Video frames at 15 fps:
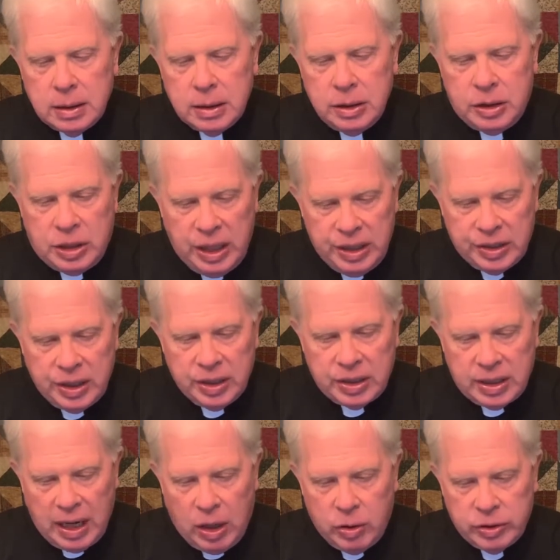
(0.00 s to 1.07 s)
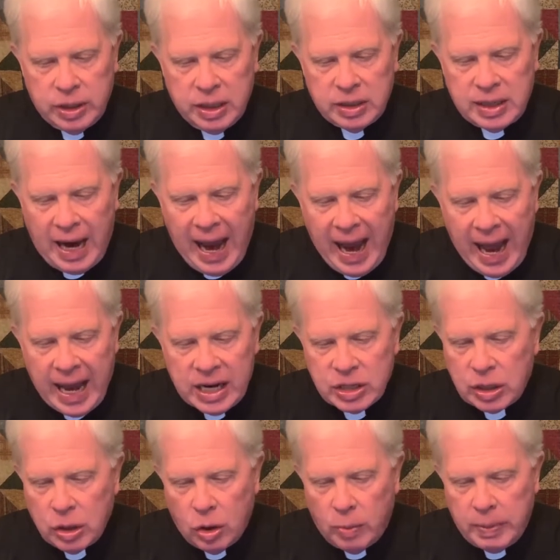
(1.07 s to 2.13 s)
Jesus tells us to
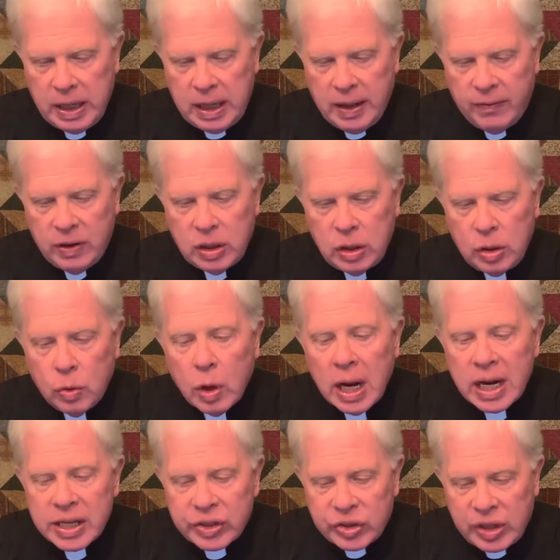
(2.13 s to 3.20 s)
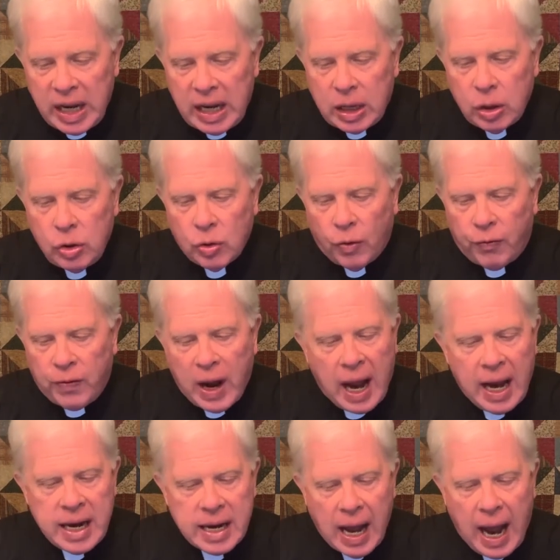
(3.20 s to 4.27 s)
ask and it'll be given to you, seek and you'll
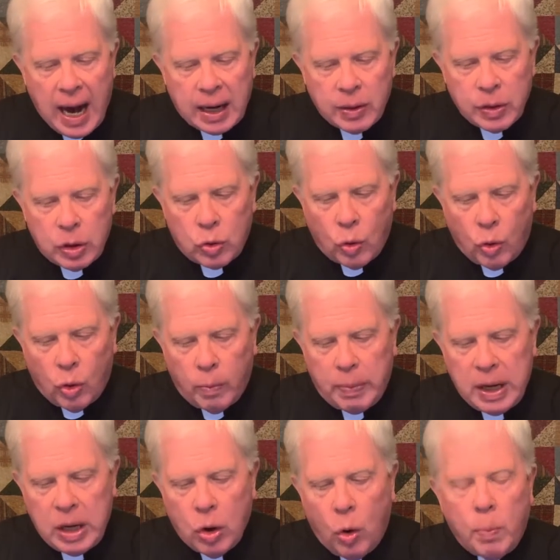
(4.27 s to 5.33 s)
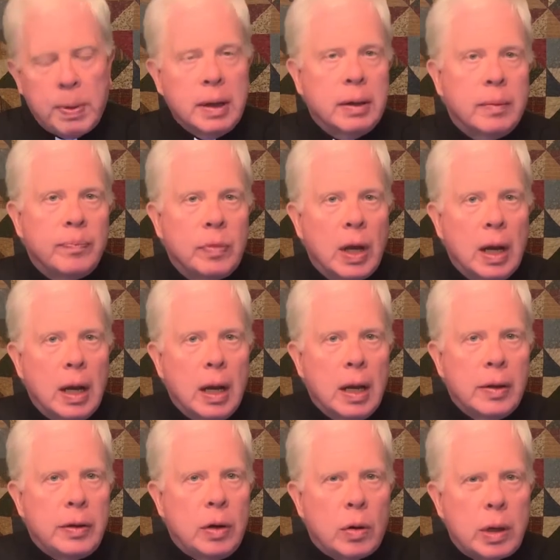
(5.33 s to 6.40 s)
find, knock and the door will be open.
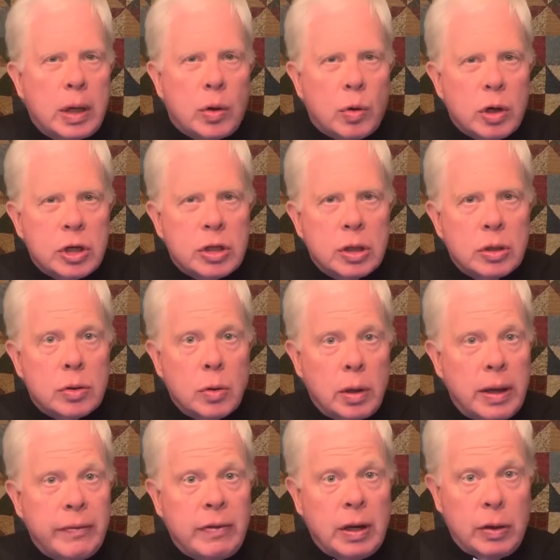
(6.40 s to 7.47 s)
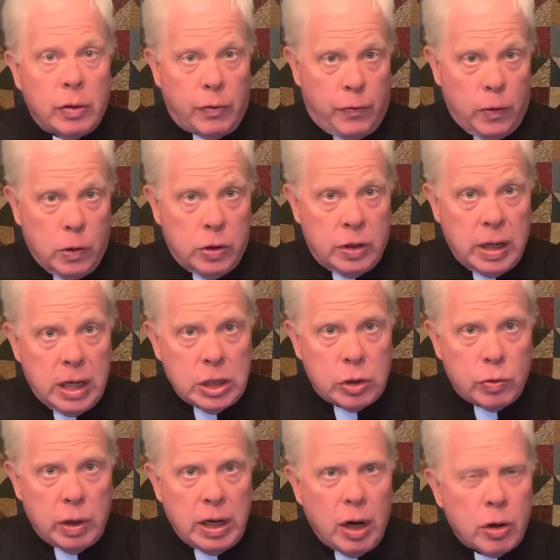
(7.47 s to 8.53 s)
The early Christians who lived in the first
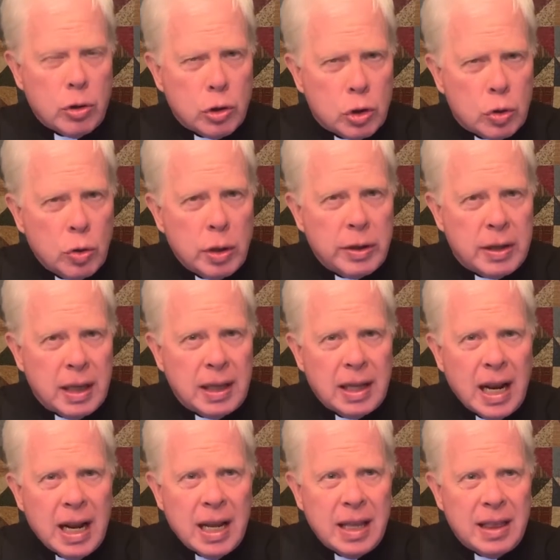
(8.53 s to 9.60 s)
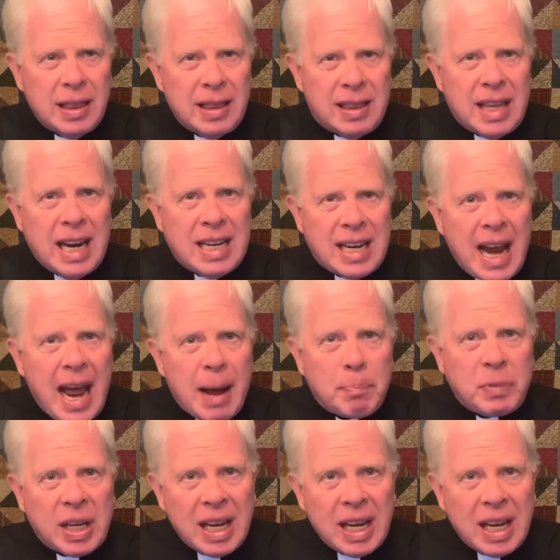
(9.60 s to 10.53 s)
century understood that they tapped